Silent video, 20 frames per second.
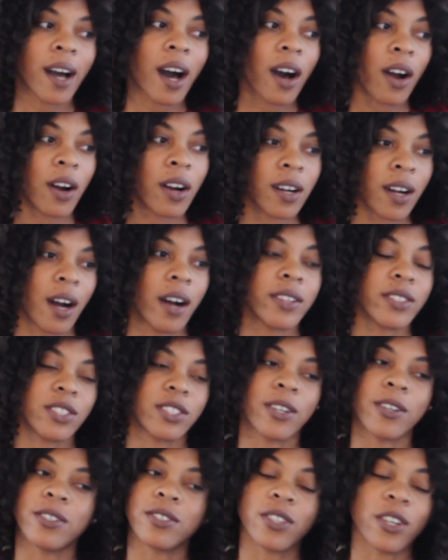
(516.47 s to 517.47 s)
car
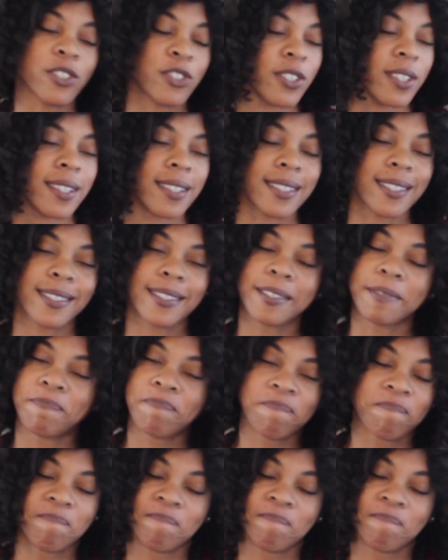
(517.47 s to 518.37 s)
concerts are just,